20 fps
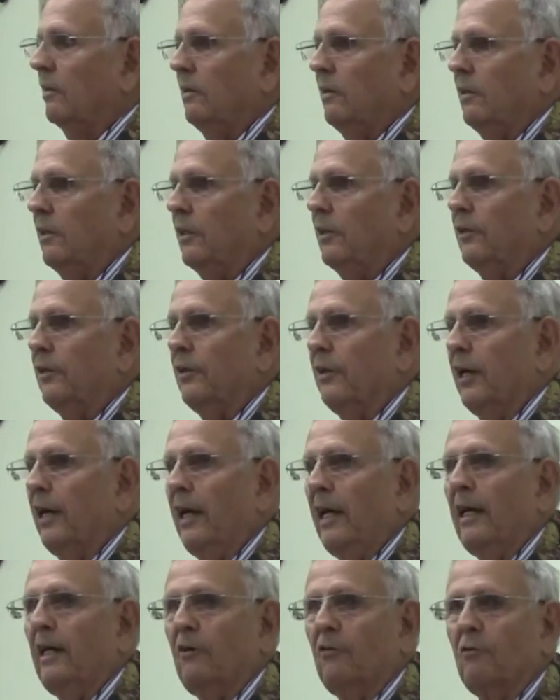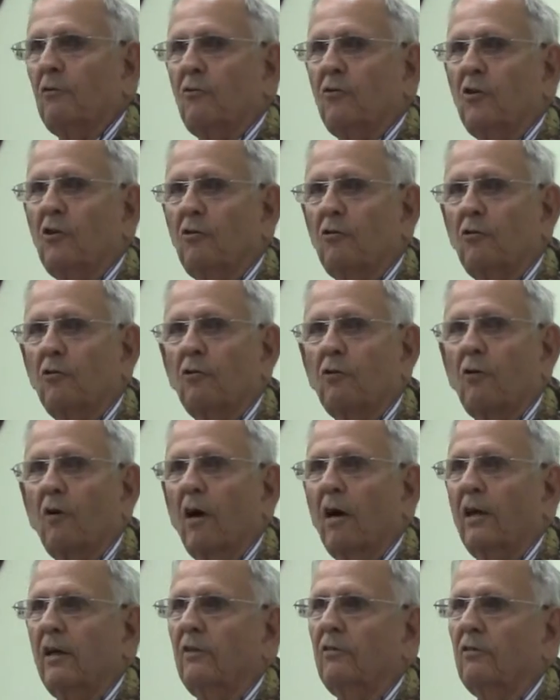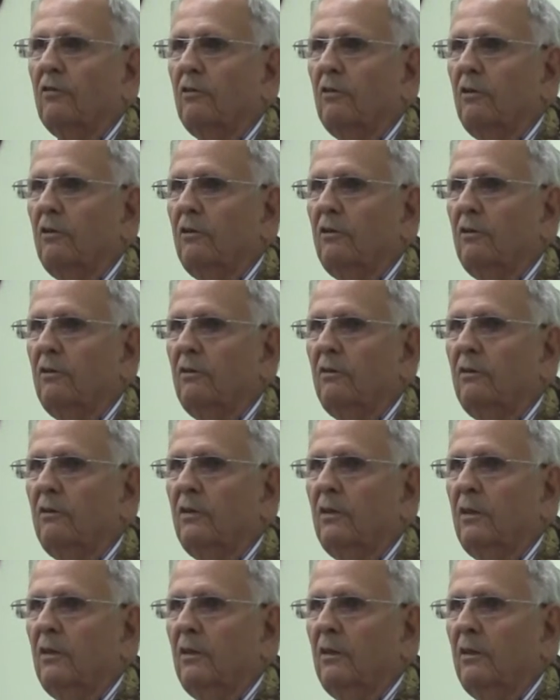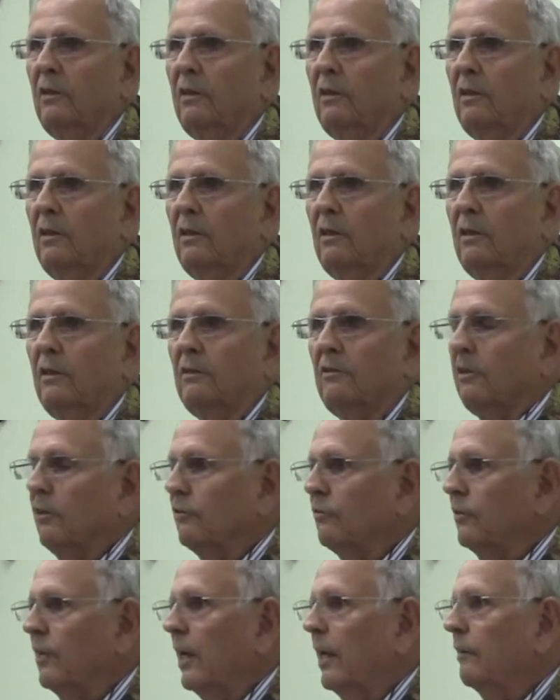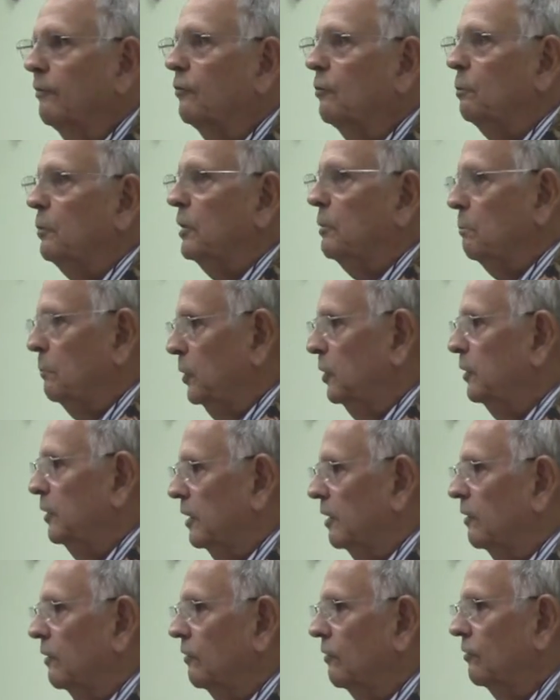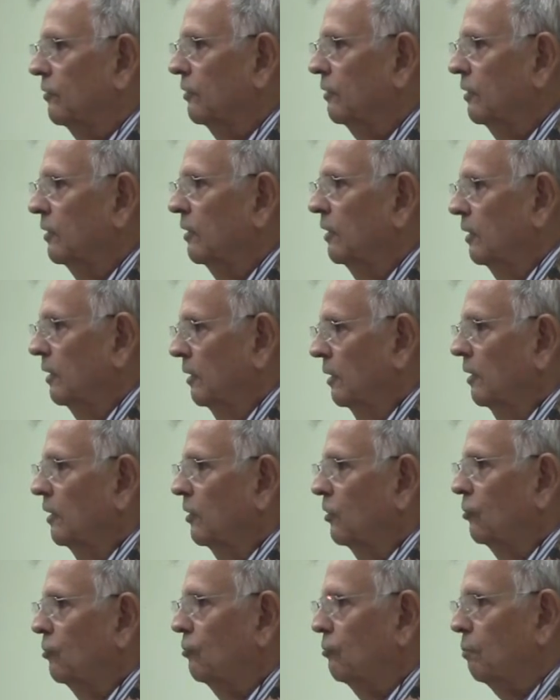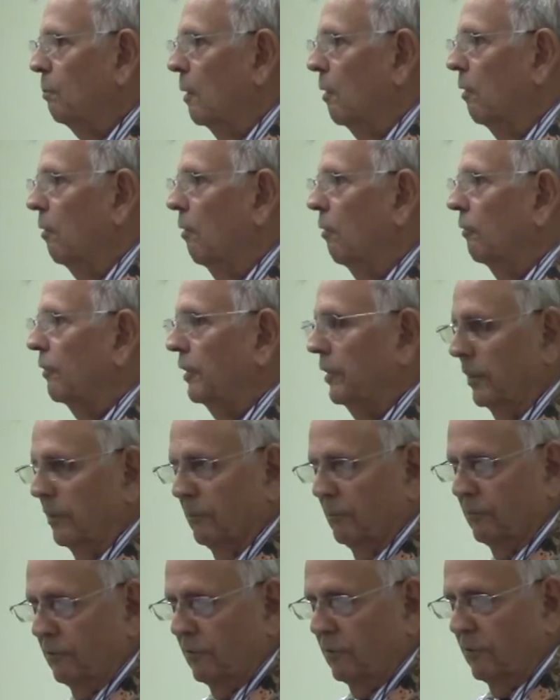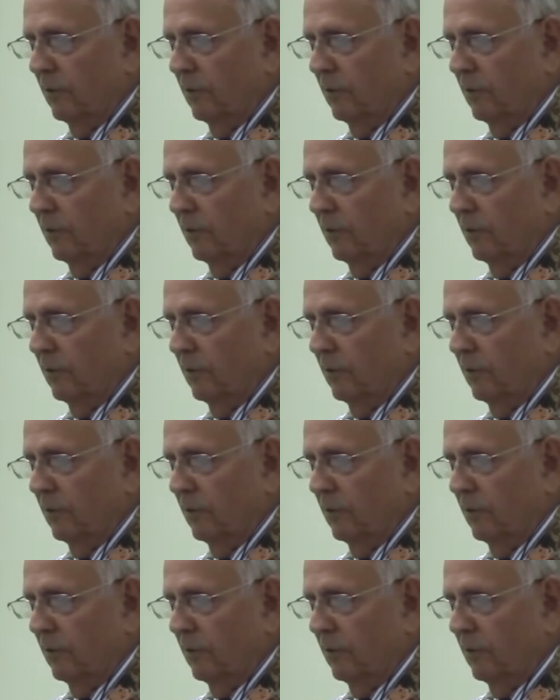into the hands of Jesus Christ. Doesn't have to be millions. Small gifts.